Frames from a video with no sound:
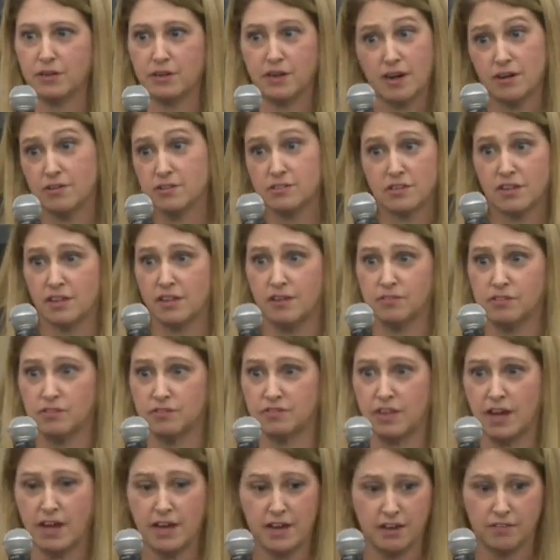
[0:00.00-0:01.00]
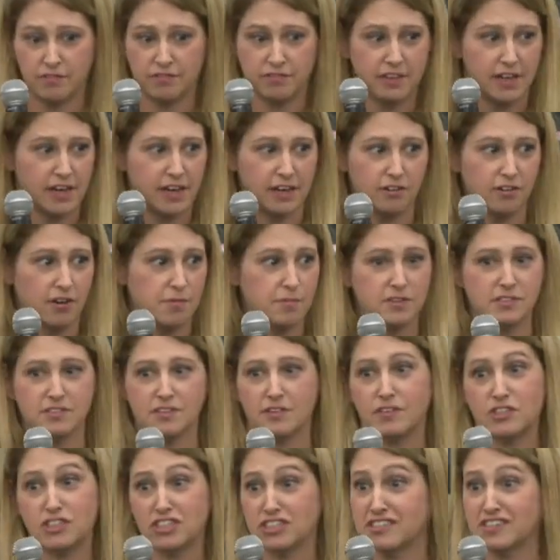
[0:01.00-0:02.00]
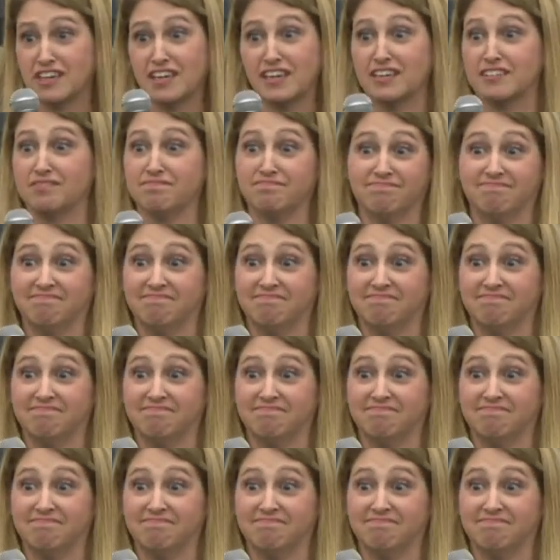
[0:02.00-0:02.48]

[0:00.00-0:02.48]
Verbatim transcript: hundred hours. I love to fly. I fly Grumman's every chance I get.